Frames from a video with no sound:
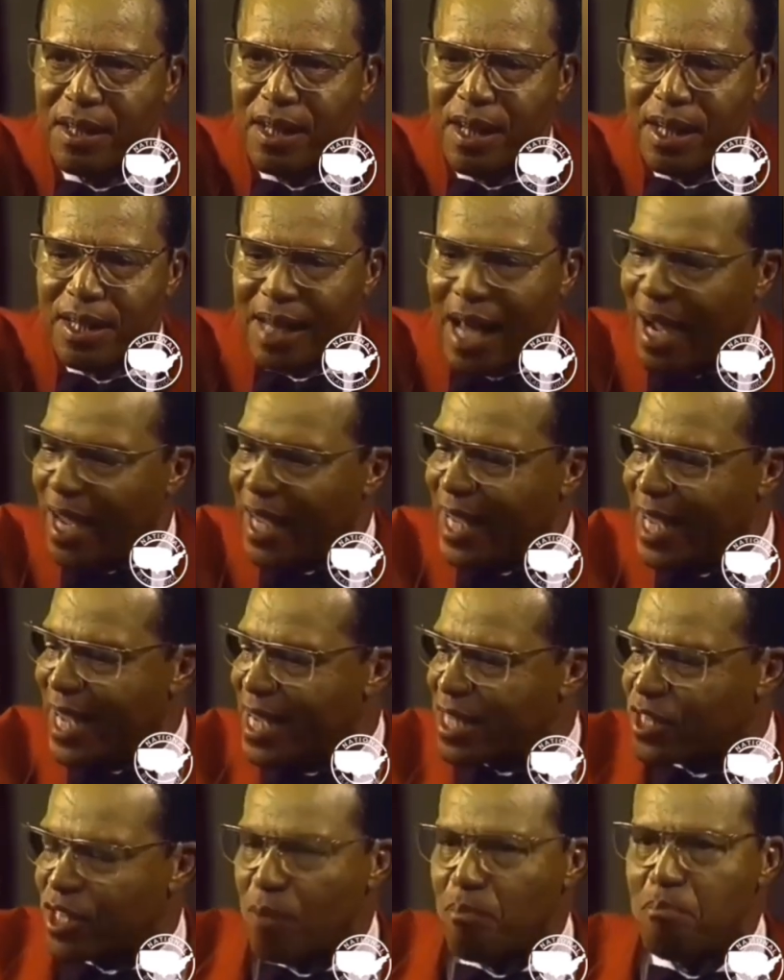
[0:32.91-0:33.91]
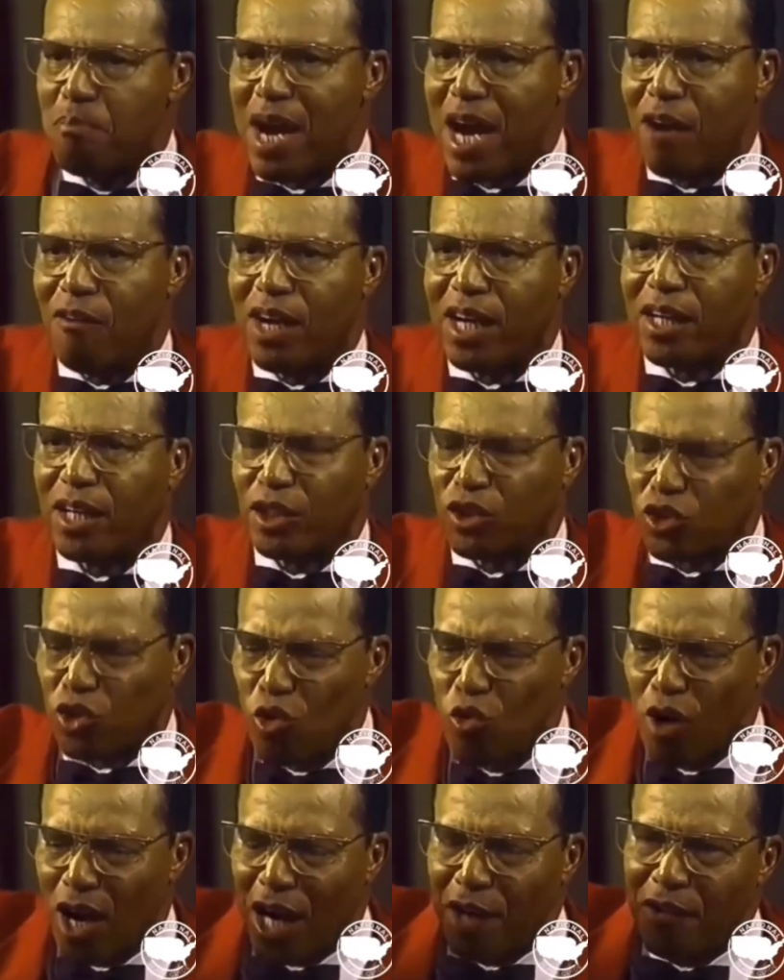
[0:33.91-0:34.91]
Now, here's America,
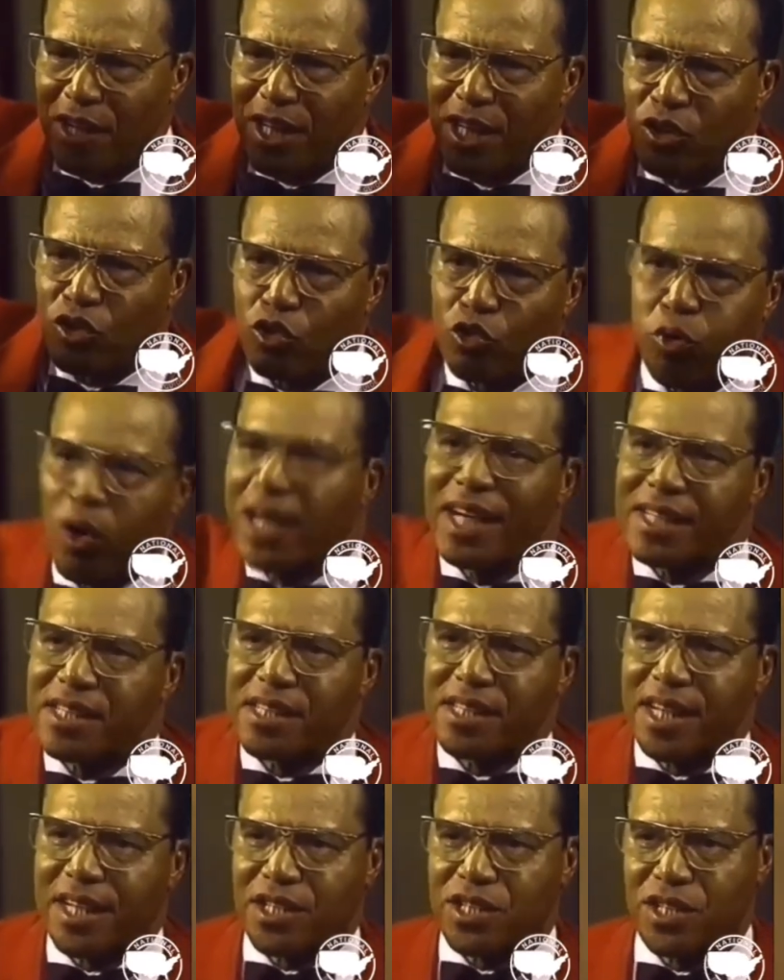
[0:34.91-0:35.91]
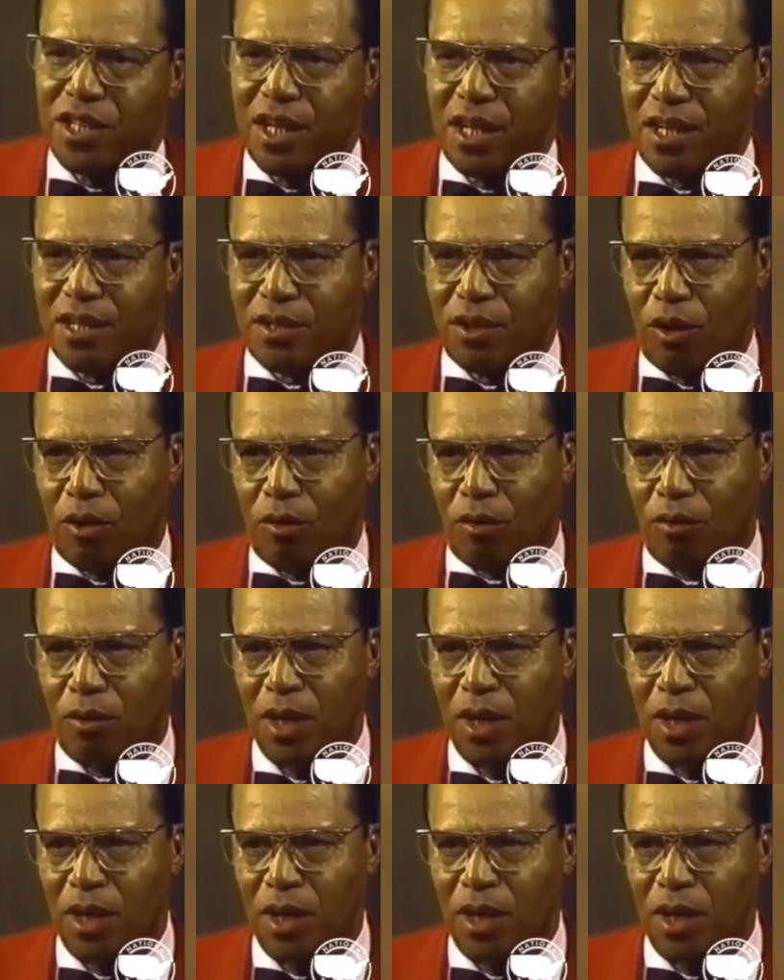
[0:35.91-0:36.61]
226 years old.